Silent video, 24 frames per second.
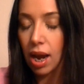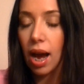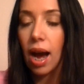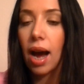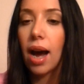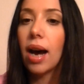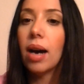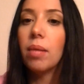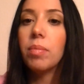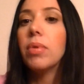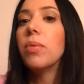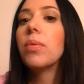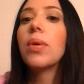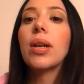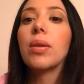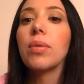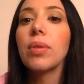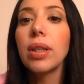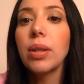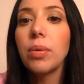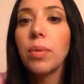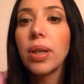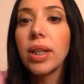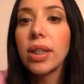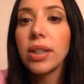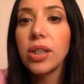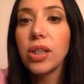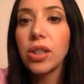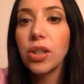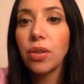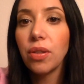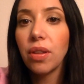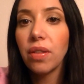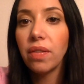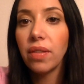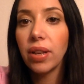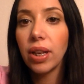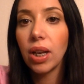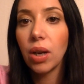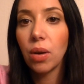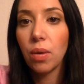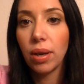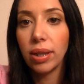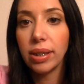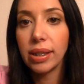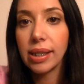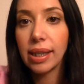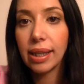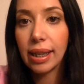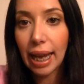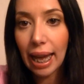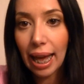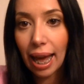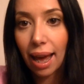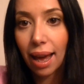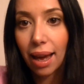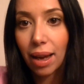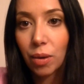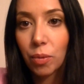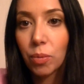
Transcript: But what I really wanted to do the video on today